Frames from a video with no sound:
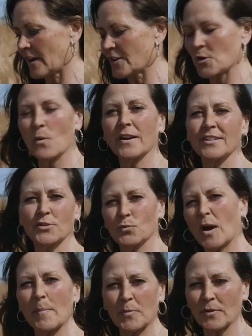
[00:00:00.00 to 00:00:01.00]
how you want it to
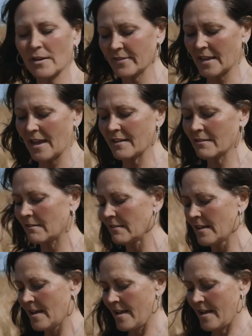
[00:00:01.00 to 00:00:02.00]
wrap around the ankle.
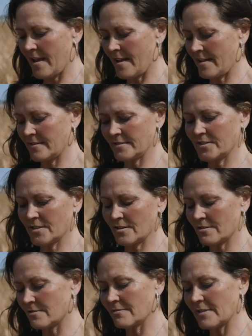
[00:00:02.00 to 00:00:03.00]
And
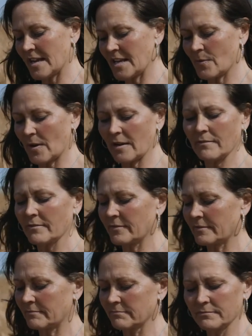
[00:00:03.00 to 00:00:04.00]
so anyway,
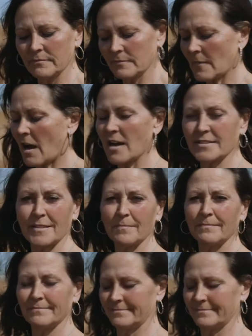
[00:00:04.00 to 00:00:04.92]
Awesome.